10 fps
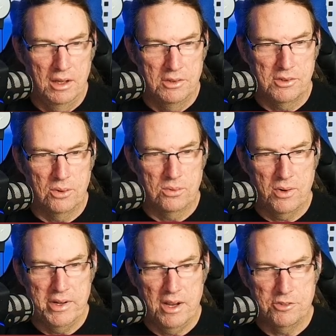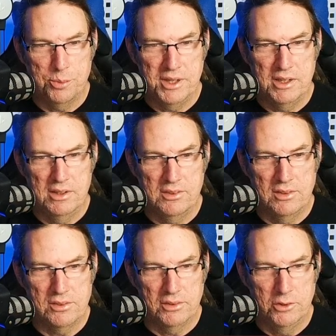So right after we get into
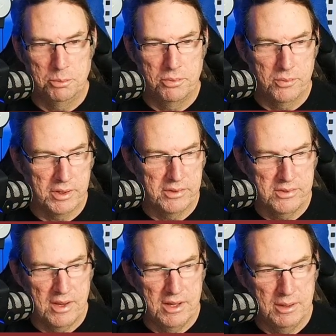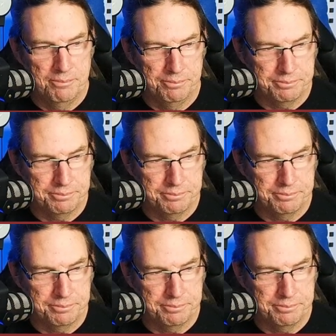this loop, we're going to say,